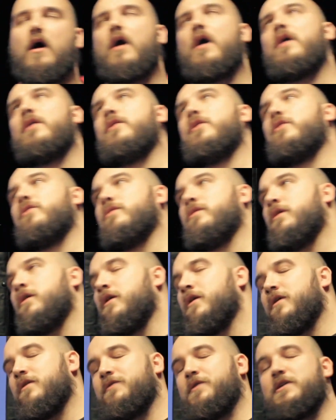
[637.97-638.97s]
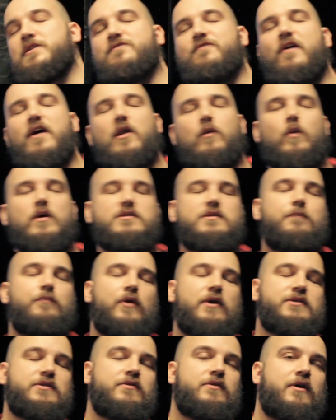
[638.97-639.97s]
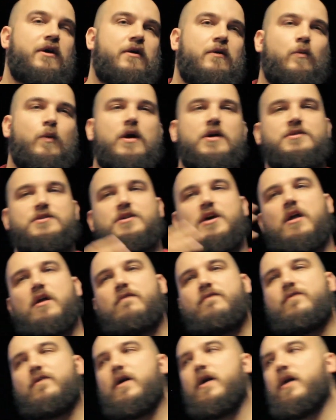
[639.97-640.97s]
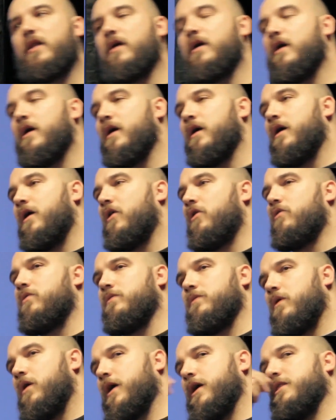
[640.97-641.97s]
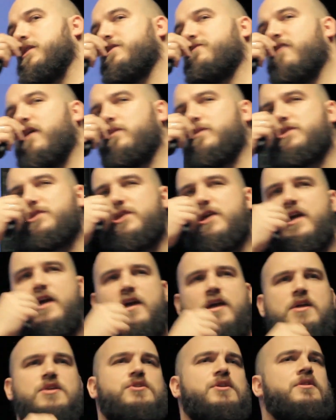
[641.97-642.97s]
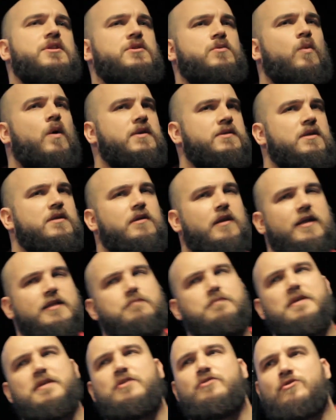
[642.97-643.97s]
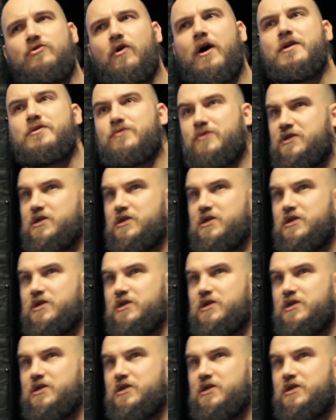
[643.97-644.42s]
Oh no, this file wasn't present there. Where's the other file? Oh, okay, this file was changed and this wasn't. Let me try to